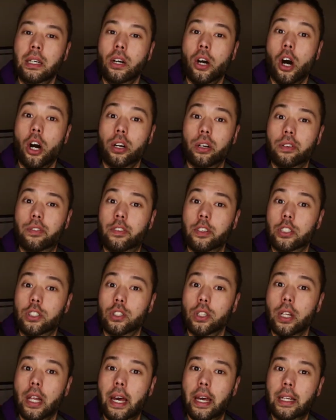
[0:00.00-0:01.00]

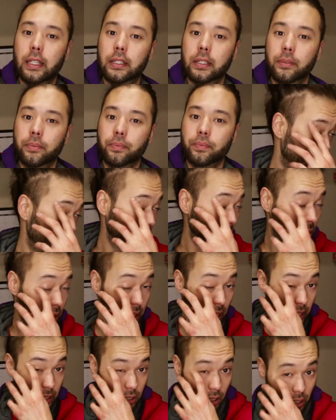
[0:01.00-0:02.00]
artificial light. So it's
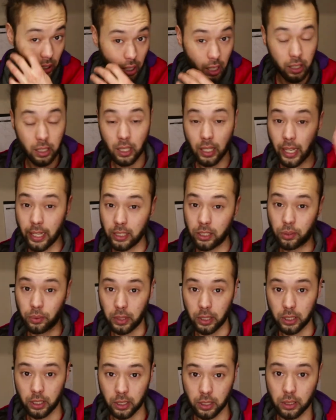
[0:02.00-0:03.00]
like turning on a light
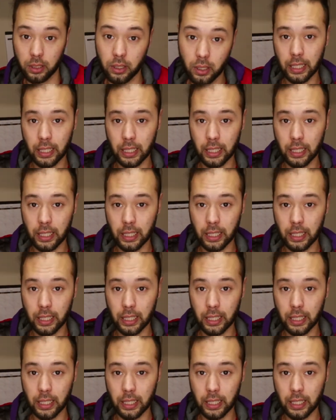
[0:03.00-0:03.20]
switch.